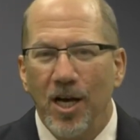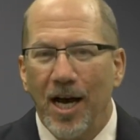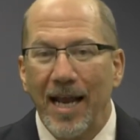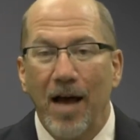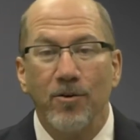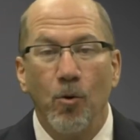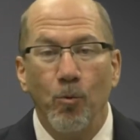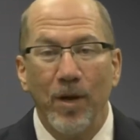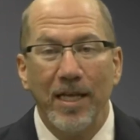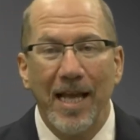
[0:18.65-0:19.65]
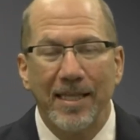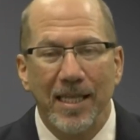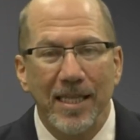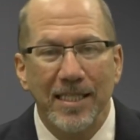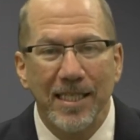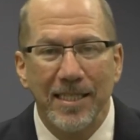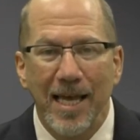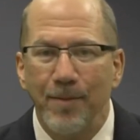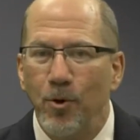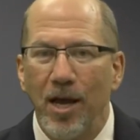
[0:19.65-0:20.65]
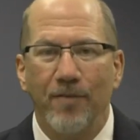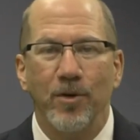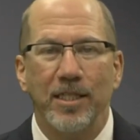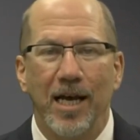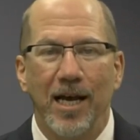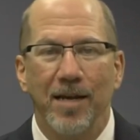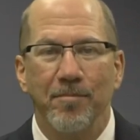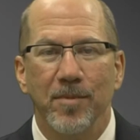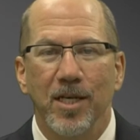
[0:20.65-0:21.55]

on how to win at the listing table every time